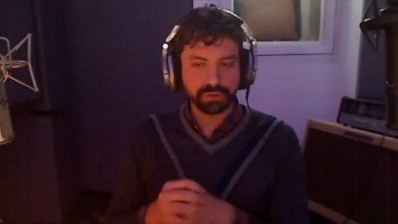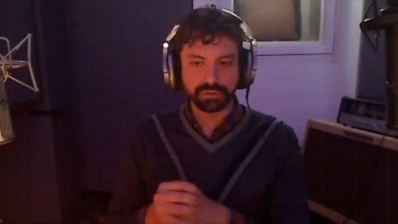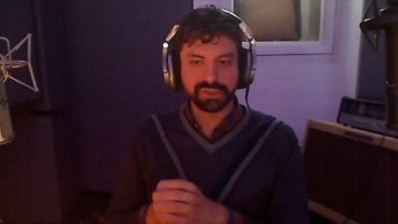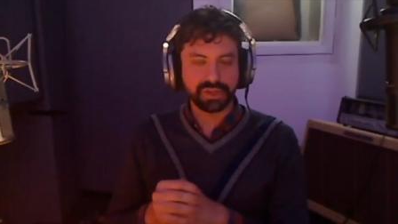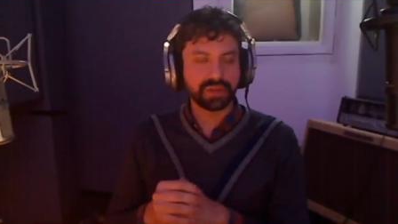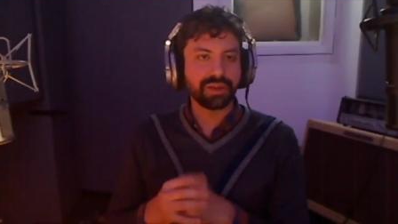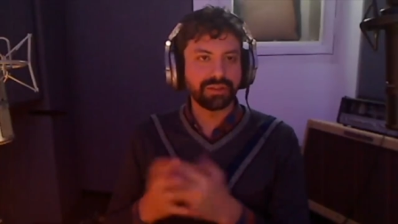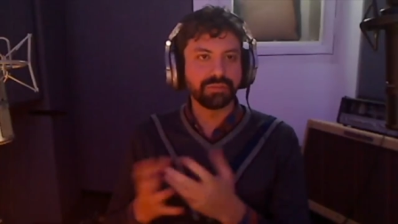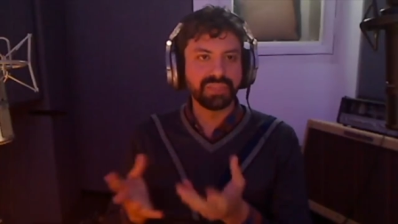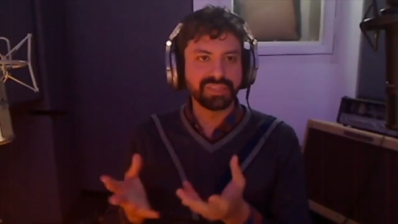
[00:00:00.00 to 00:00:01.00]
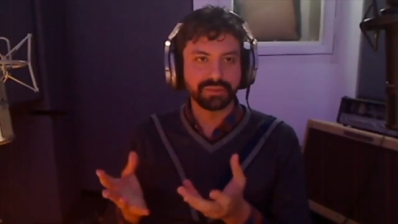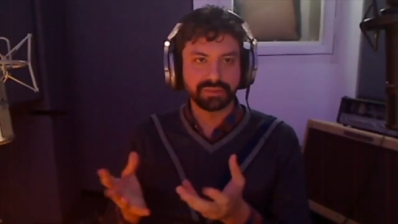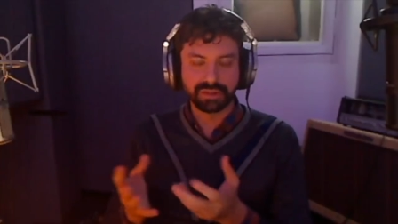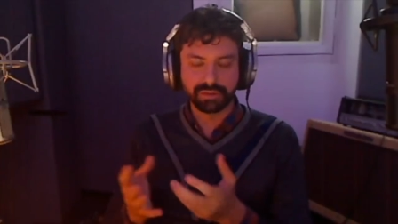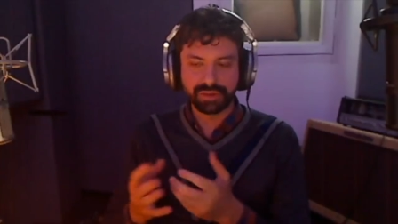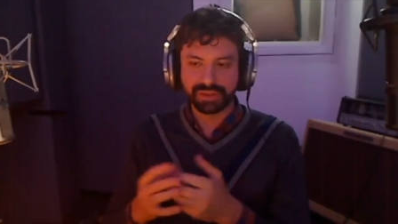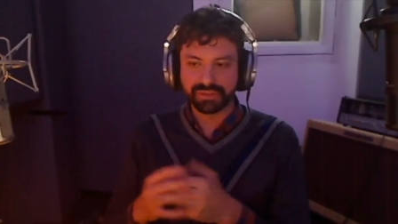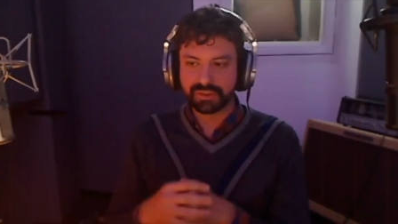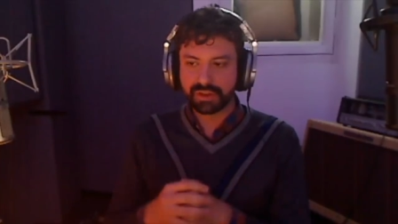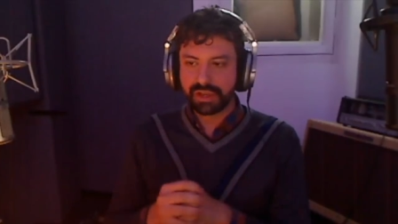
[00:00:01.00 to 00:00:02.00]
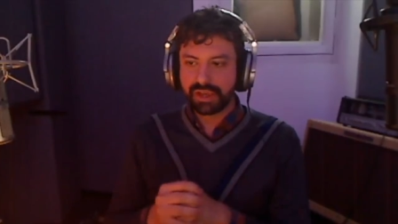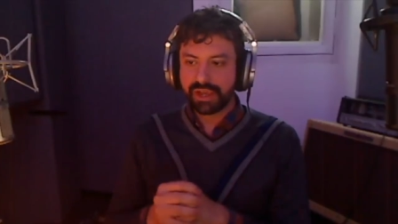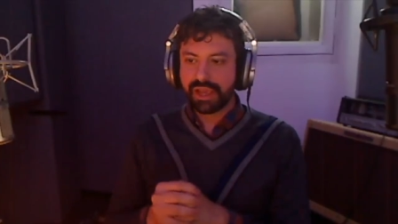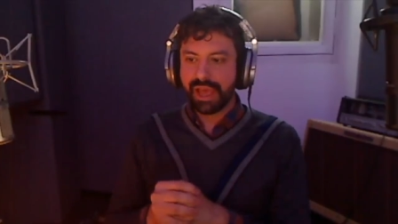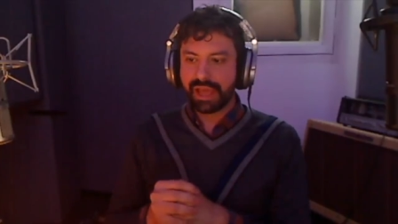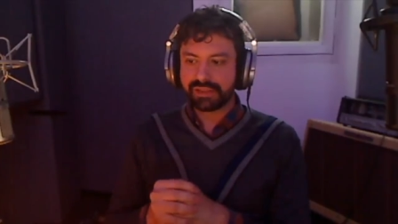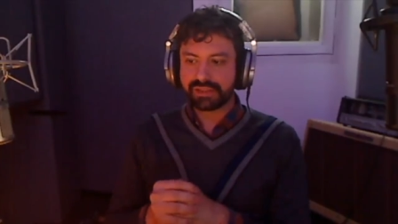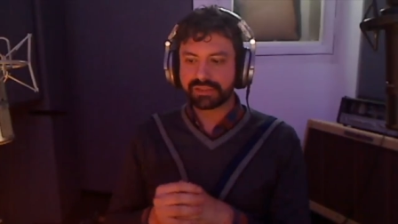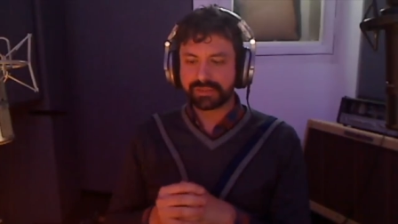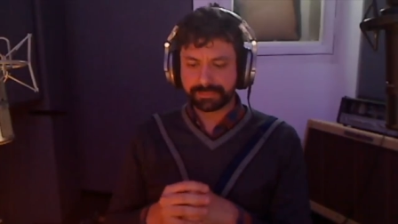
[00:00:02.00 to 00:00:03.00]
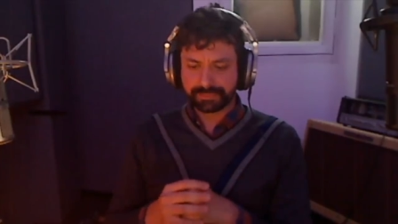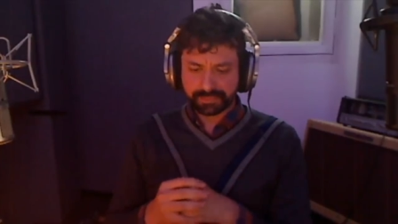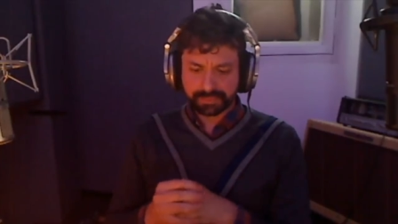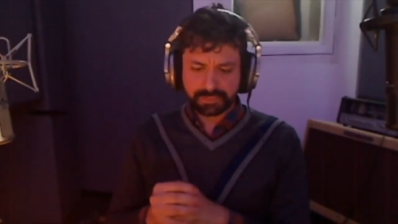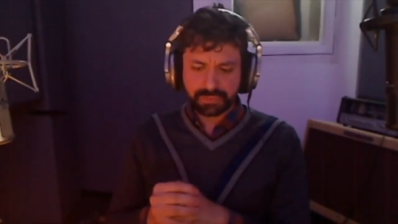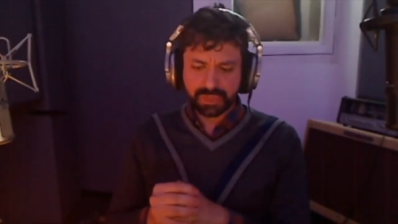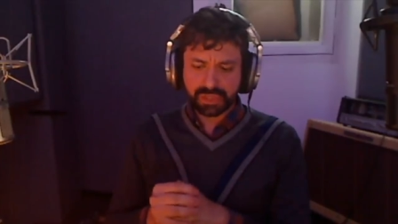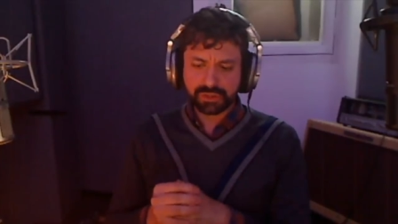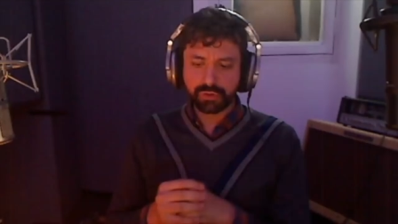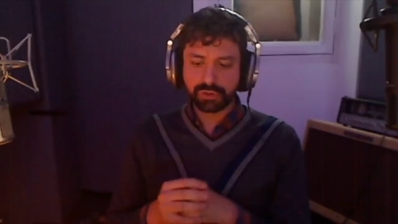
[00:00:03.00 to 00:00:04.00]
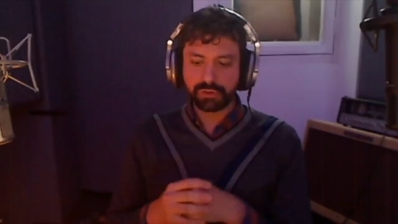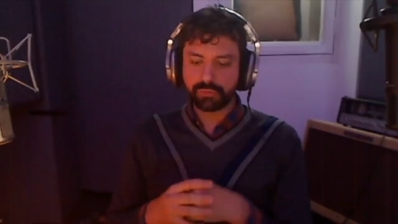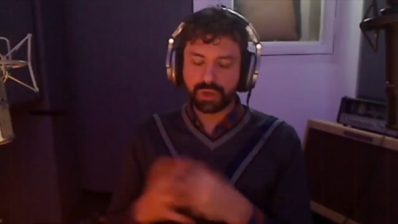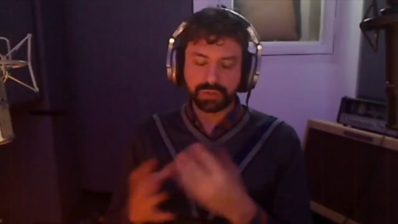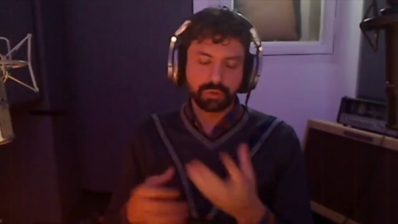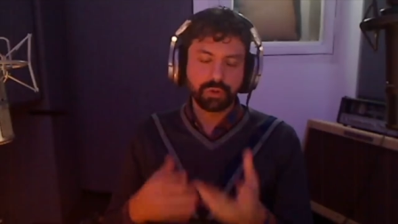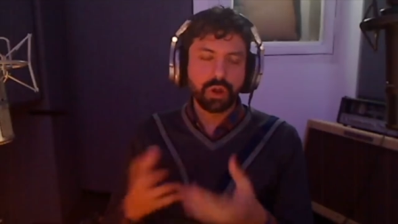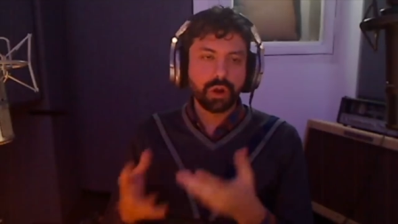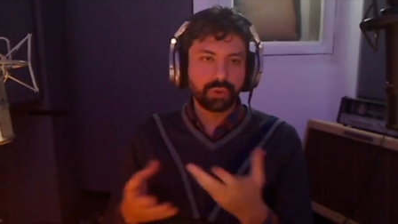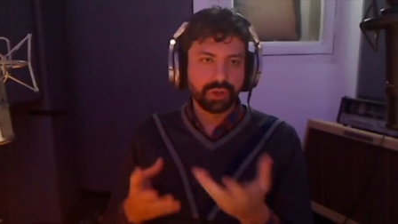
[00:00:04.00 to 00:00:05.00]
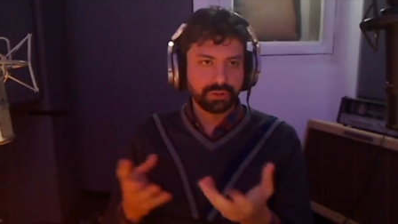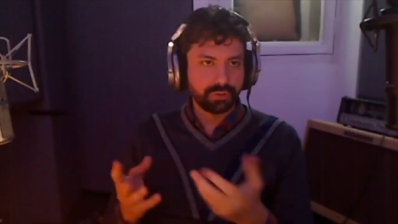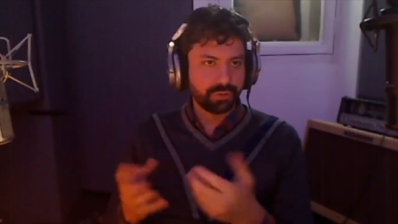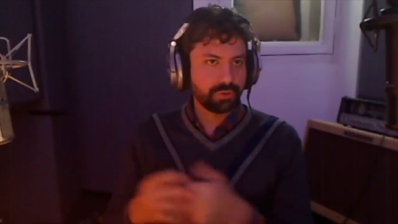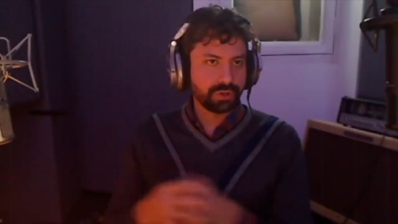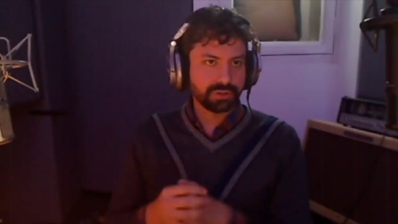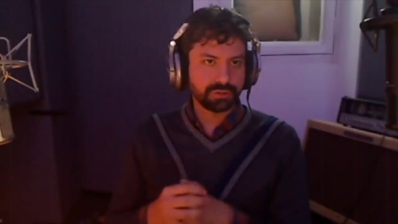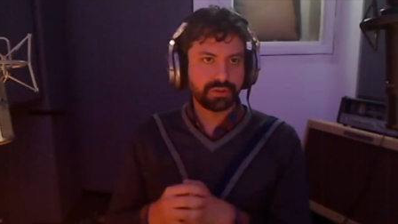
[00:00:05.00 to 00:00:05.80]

mm-hmm. Segregated Byzantine Agreement, and is sort of, well, colloquially you, you can